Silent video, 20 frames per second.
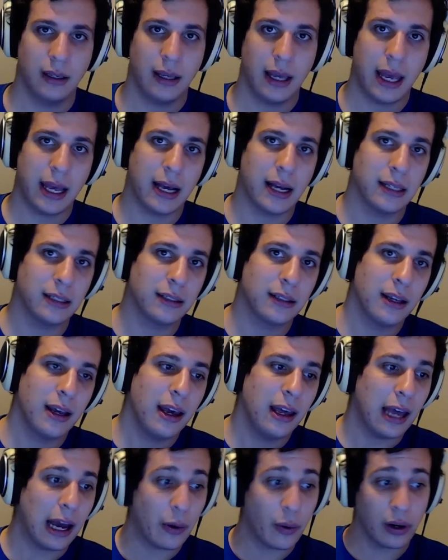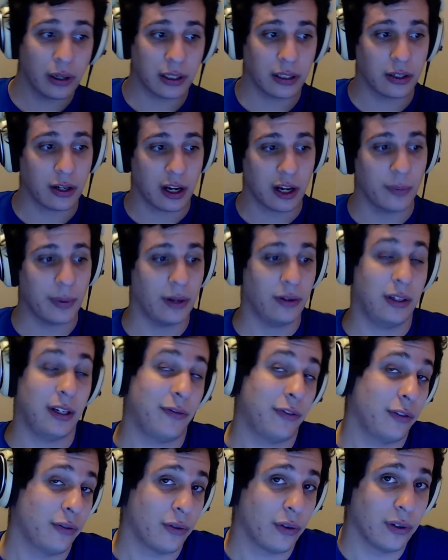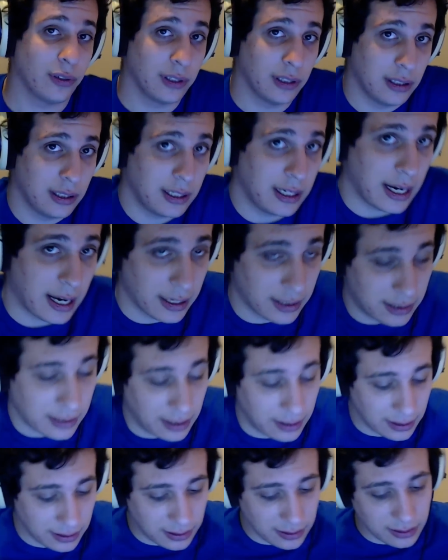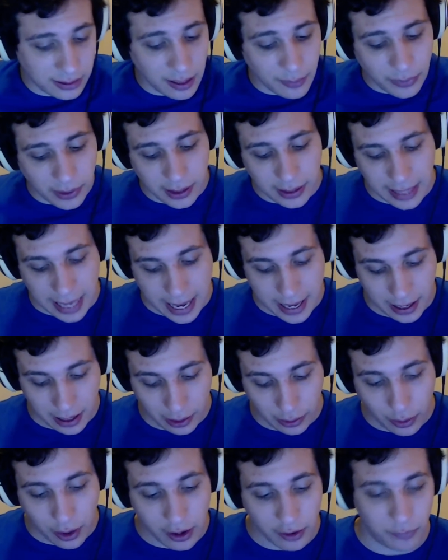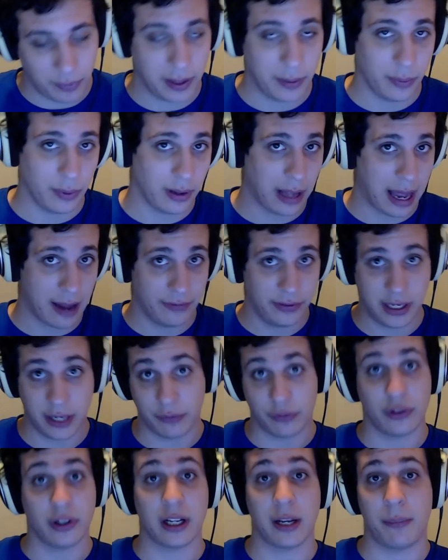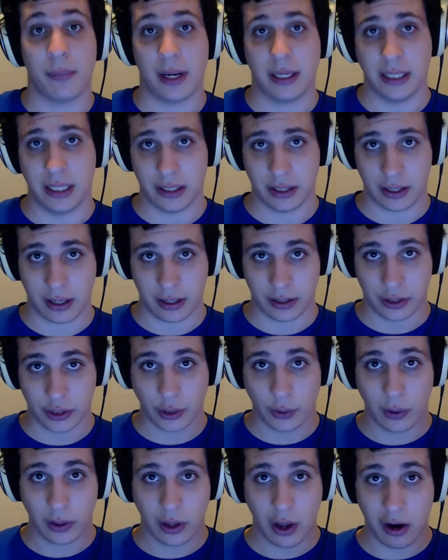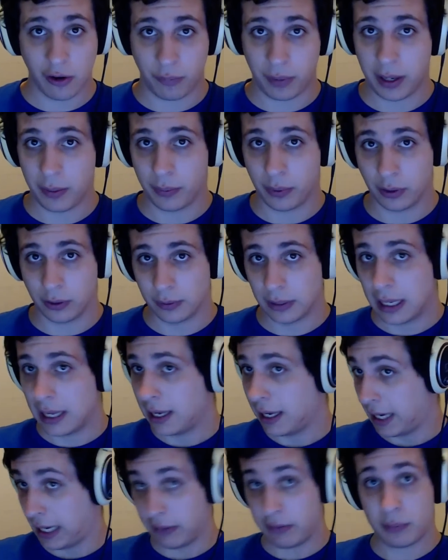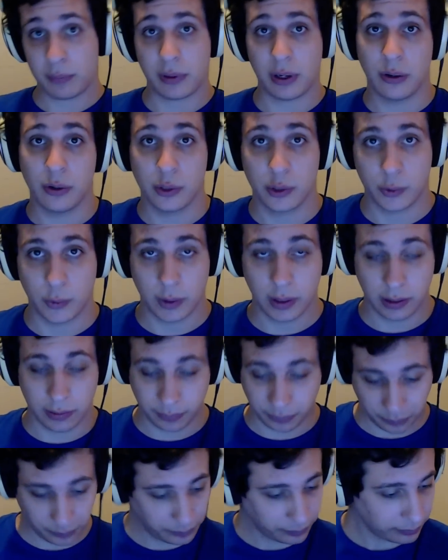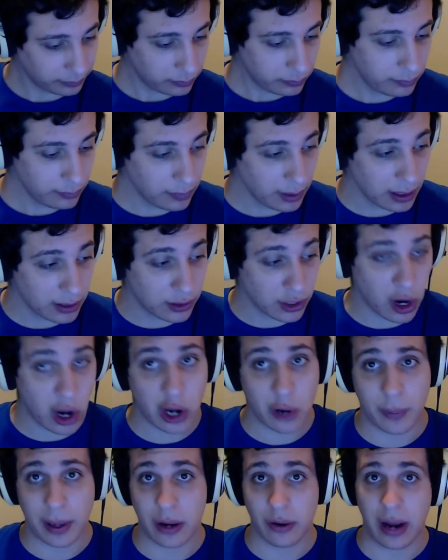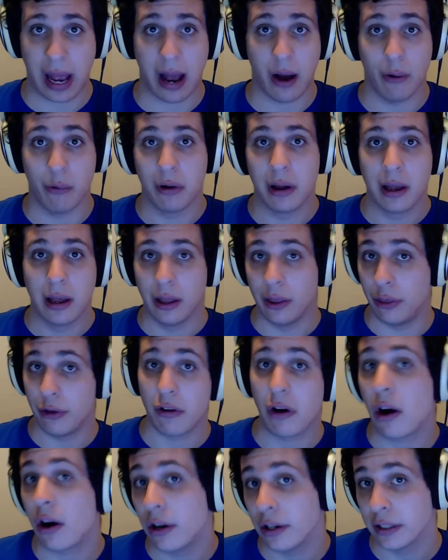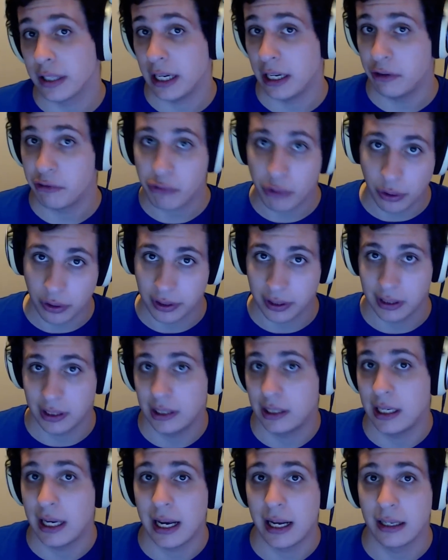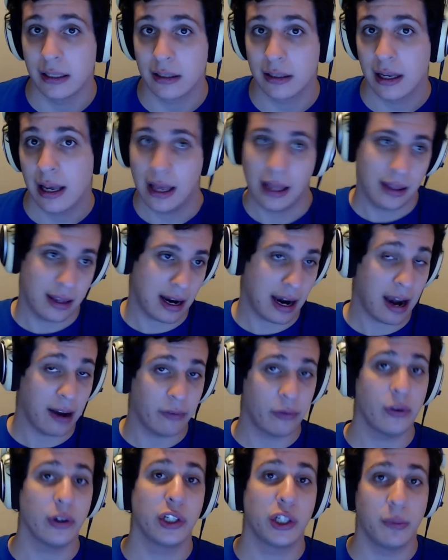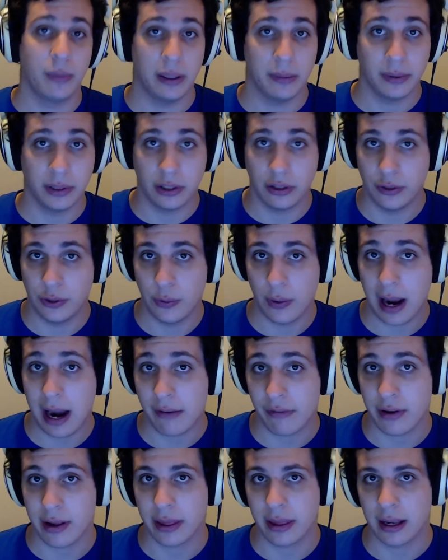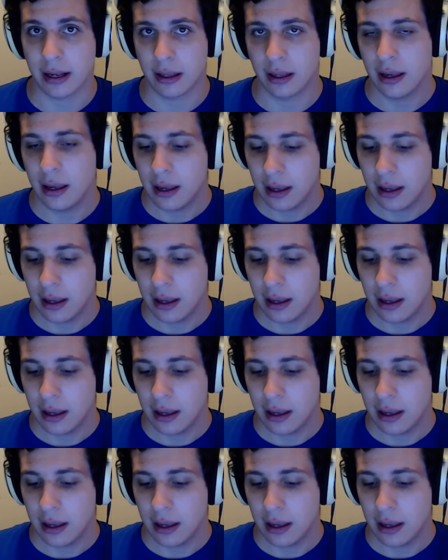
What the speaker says: Hey guys, I wanted to talk about different roles in CS, and this is something that a lot of people have differing opinions on. So a lot of people, even pros, will talk about how there aren't any roles in the CS, that everyone should be able to do everything.